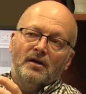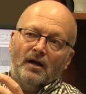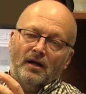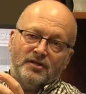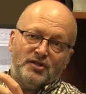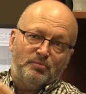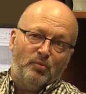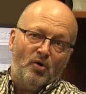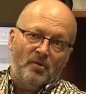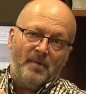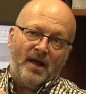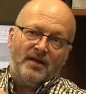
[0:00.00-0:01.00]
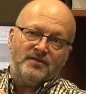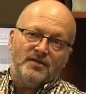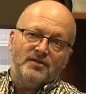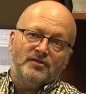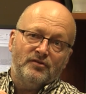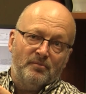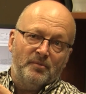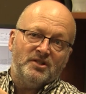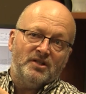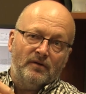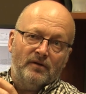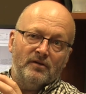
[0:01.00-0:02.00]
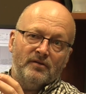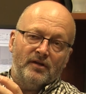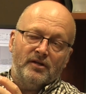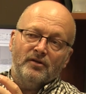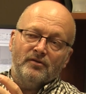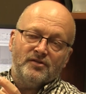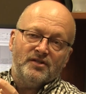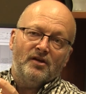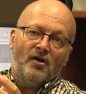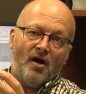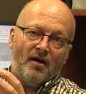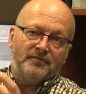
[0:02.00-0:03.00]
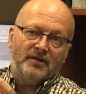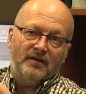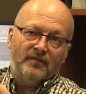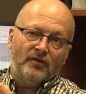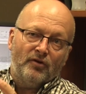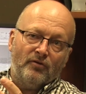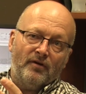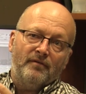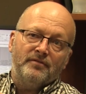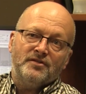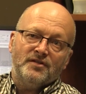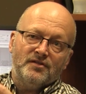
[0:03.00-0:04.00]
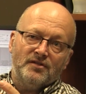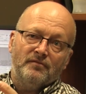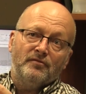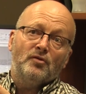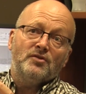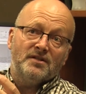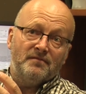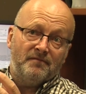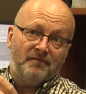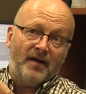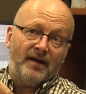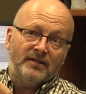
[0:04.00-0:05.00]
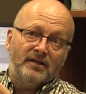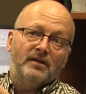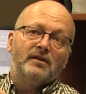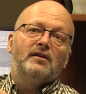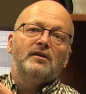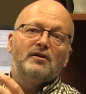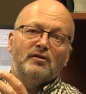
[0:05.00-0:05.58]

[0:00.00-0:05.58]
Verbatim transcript: uh, spore masses, and they're material that you'll see often in the crevices of those infected